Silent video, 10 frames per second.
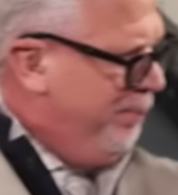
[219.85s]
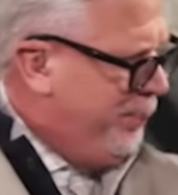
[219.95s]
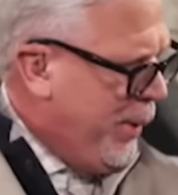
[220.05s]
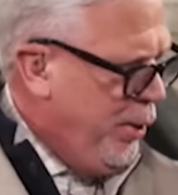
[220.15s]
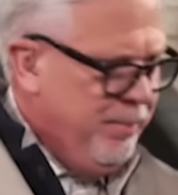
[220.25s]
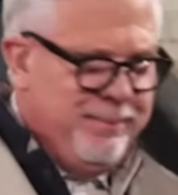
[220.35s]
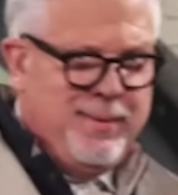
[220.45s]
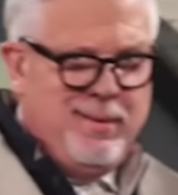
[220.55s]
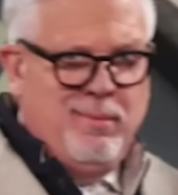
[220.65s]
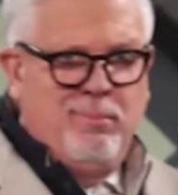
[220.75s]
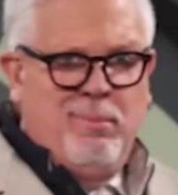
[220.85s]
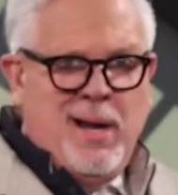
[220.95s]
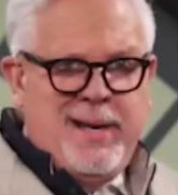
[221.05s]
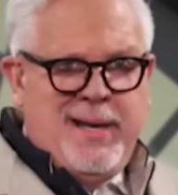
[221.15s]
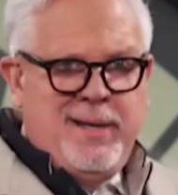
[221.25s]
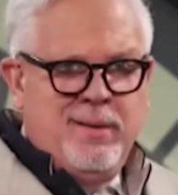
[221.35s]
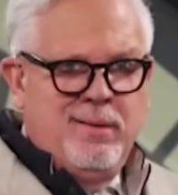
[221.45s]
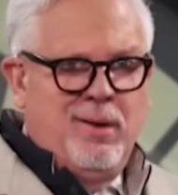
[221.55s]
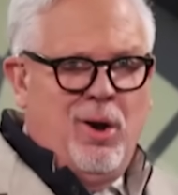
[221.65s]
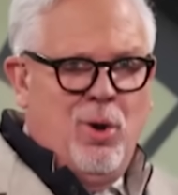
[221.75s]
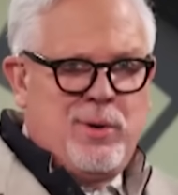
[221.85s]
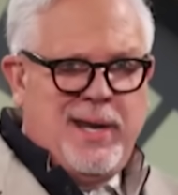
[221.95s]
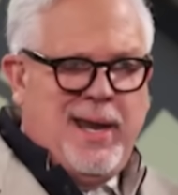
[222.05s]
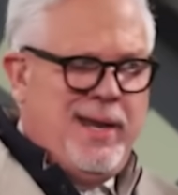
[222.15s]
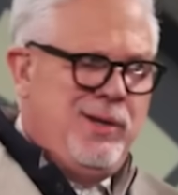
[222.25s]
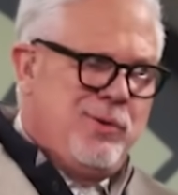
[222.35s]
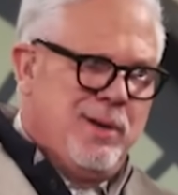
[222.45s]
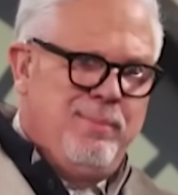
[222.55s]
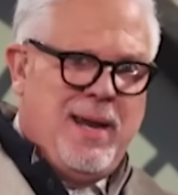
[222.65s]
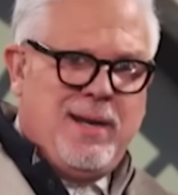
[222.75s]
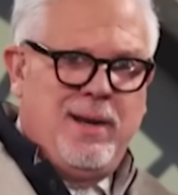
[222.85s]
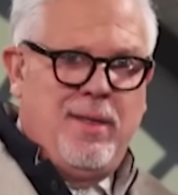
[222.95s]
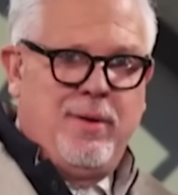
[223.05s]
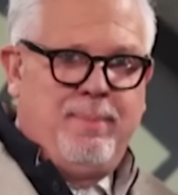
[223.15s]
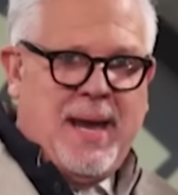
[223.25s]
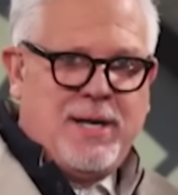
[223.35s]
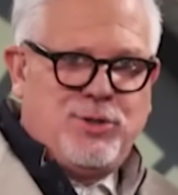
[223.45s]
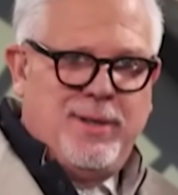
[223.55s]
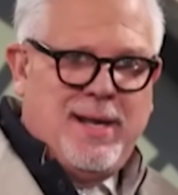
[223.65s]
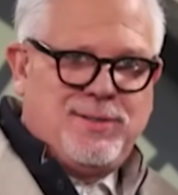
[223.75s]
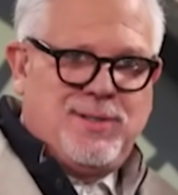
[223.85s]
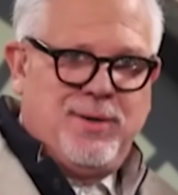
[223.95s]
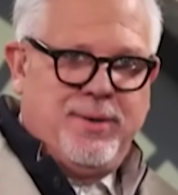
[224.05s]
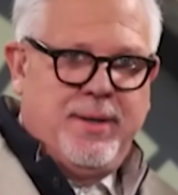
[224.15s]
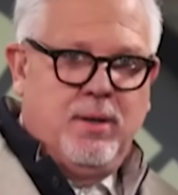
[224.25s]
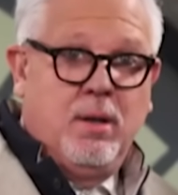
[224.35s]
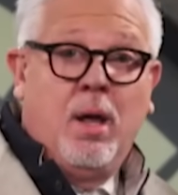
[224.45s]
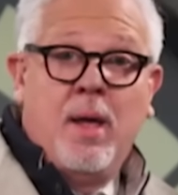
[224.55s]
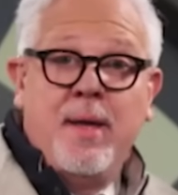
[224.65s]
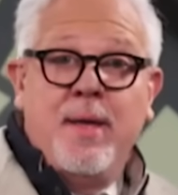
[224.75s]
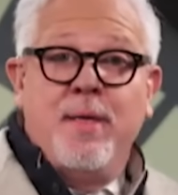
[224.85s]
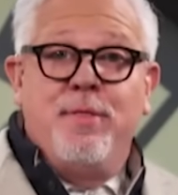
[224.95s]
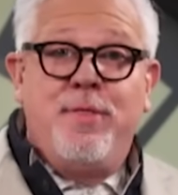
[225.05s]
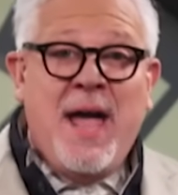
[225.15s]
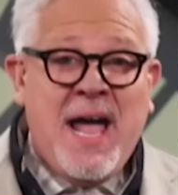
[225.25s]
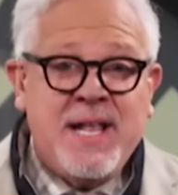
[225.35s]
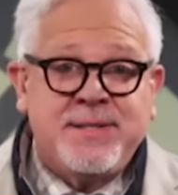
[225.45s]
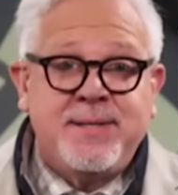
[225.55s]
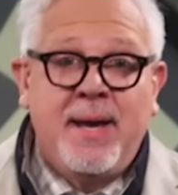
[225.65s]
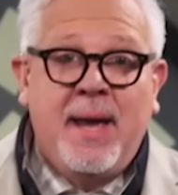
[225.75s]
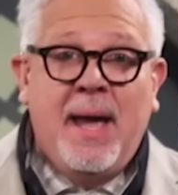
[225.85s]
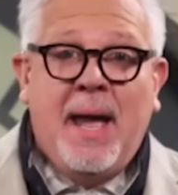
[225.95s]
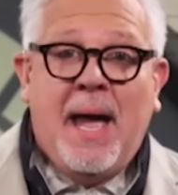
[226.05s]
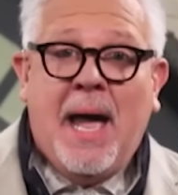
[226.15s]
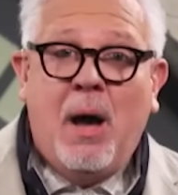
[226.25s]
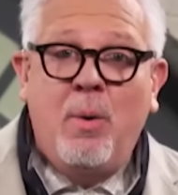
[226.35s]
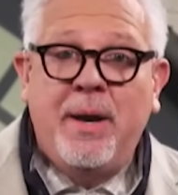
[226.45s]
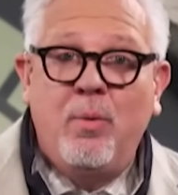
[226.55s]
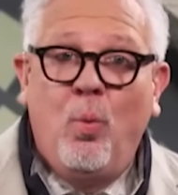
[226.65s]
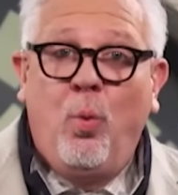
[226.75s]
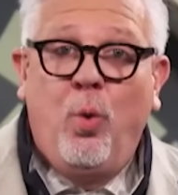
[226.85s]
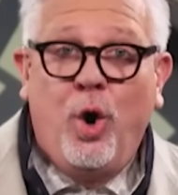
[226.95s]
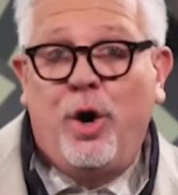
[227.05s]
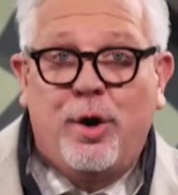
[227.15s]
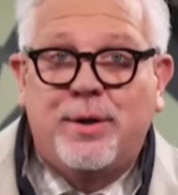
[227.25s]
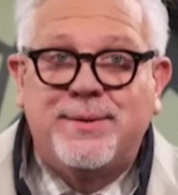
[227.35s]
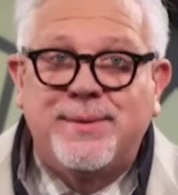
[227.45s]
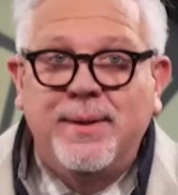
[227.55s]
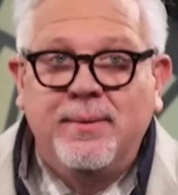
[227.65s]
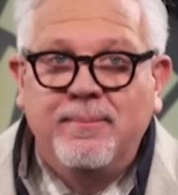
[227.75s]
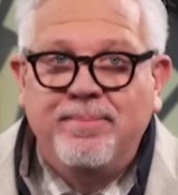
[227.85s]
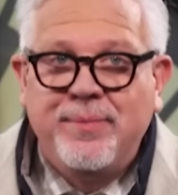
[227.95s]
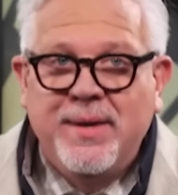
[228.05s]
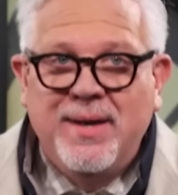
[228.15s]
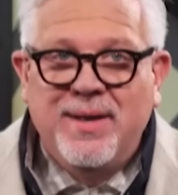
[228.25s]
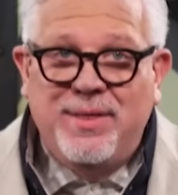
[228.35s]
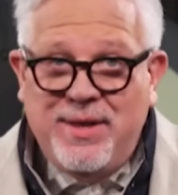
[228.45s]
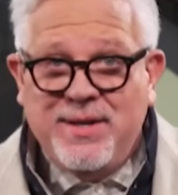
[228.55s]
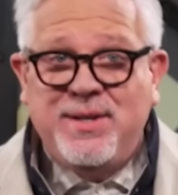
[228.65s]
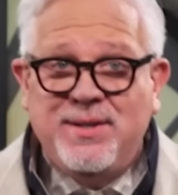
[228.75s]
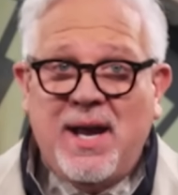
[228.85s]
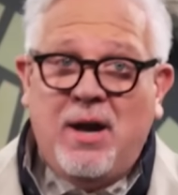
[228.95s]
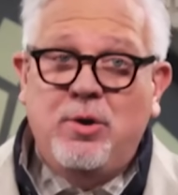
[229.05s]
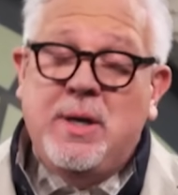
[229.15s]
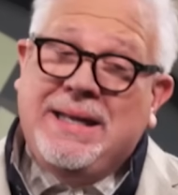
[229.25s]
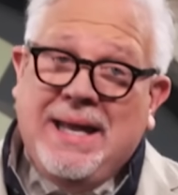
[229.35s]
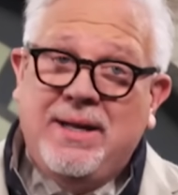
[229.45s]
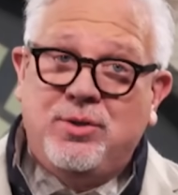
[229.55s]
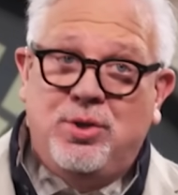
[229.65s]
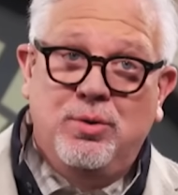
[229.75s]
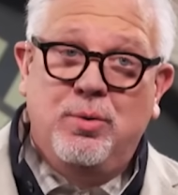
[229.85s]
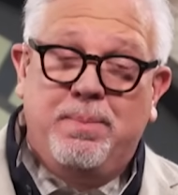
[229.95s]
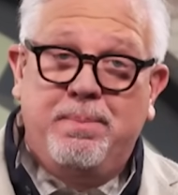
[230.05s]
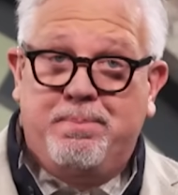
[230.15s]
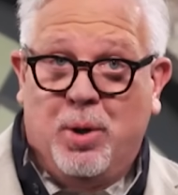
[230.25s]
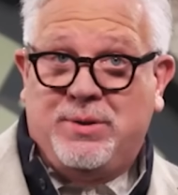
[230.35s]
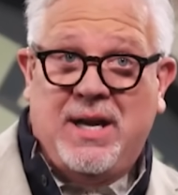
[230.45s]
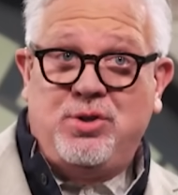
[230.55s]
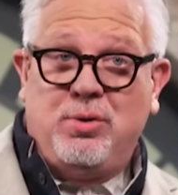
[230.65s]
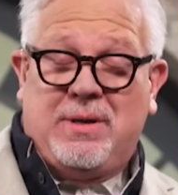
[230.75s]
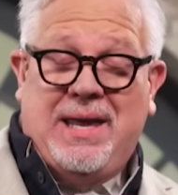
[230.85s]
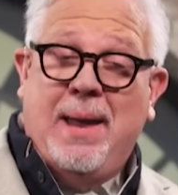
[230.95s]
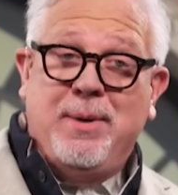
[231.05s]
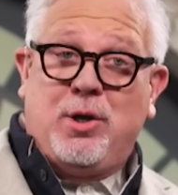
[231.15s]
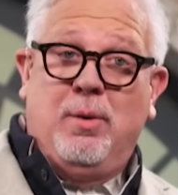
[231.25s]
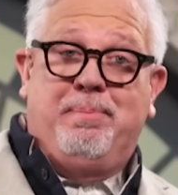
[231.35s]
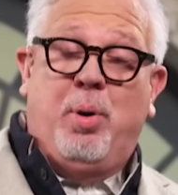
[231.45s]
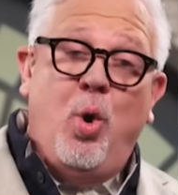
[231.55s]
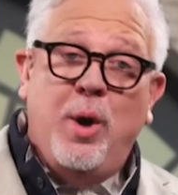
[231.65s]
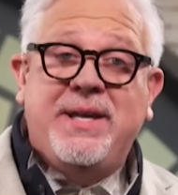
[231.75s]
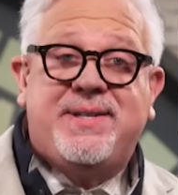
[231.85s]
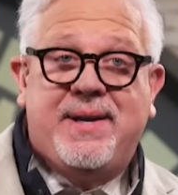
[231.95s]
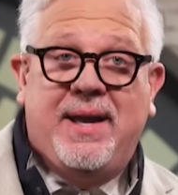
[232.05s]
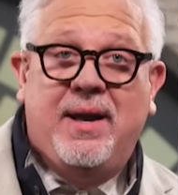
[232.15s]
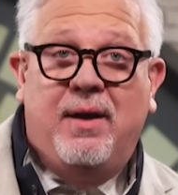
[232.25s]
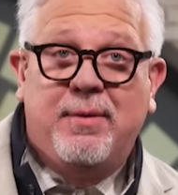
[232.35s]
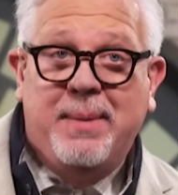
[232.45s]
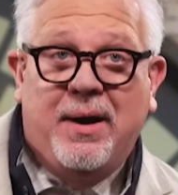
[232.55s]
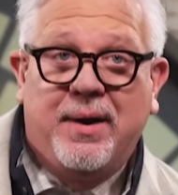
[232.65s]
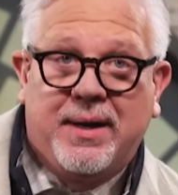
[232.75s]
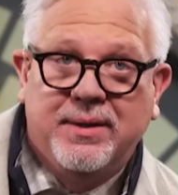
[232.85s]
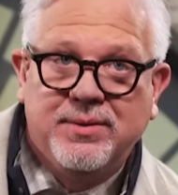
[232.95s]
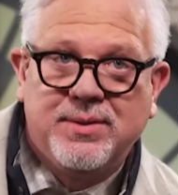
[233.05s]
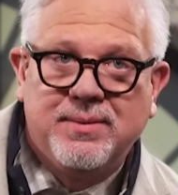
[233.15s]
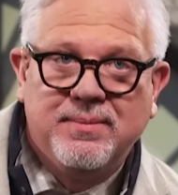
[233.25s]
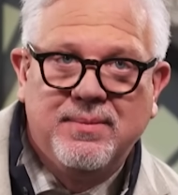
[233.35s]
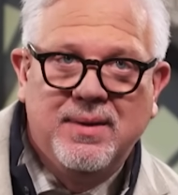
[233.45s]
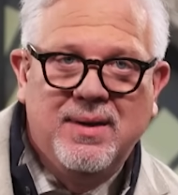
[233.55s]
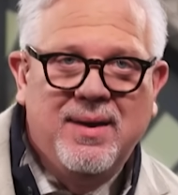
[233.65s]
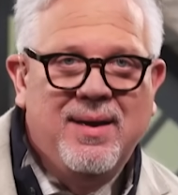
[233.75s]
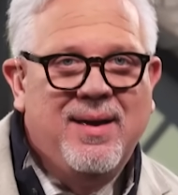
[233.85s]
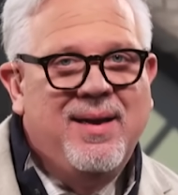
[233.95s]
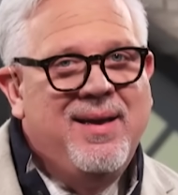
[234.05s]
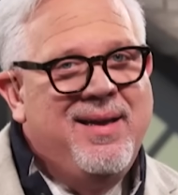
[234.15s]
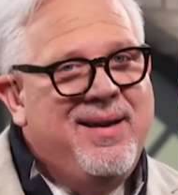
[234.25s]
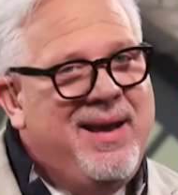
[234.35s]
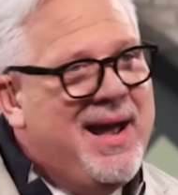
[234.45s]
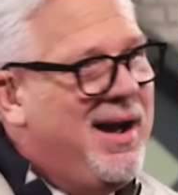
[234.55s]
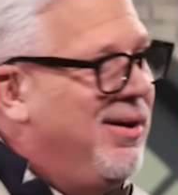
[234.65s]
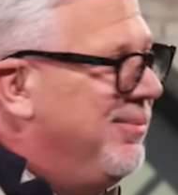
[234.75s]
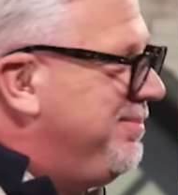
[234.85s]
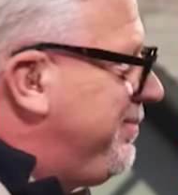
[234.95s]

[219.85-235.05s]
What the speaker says: Boom, money. Okay, you can make another batch of that cereal. That's how it works. This is how you get to potential chemical poisoning of Americans. Now,